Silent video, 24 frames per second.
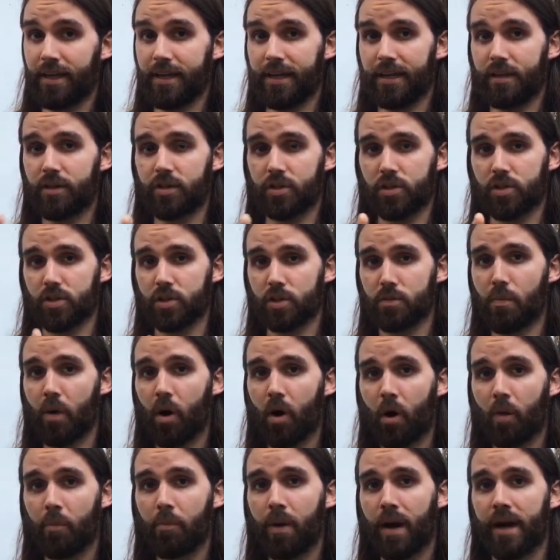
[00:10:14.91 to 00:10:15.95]
into
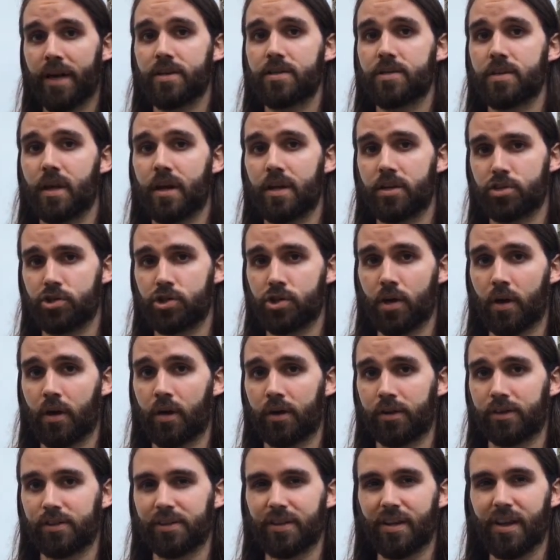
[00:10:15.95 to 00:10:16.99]
small bite-sized
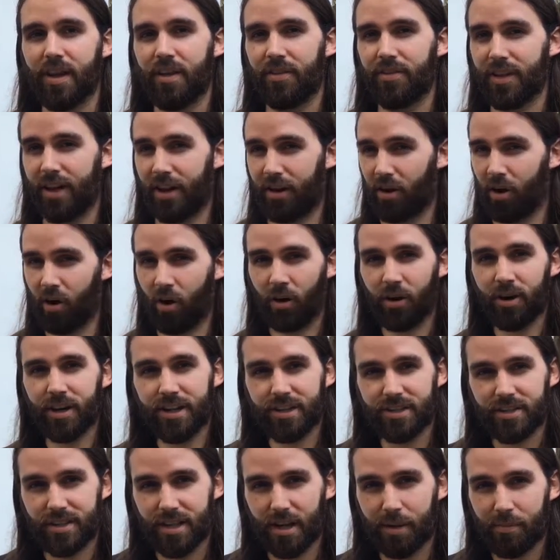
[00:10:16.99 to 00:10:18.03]
chunks that aren't
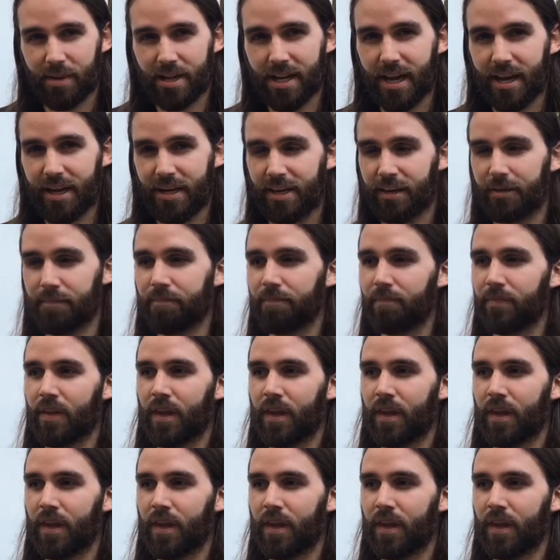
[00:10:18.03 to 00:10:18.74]
intimidating.